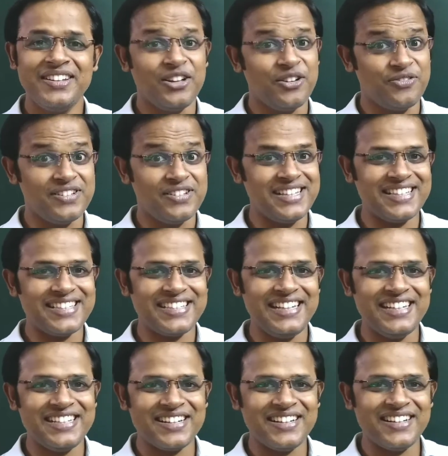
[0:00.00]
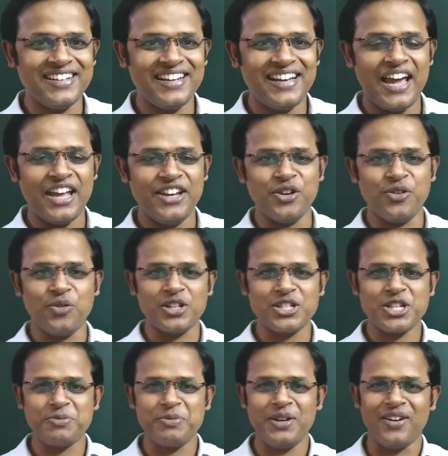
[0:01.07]
your physics teacher, and you're
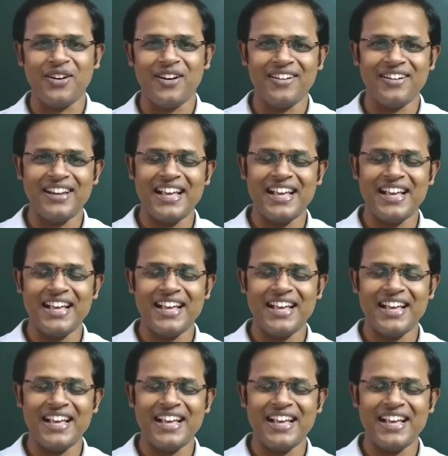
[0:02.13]
watching me on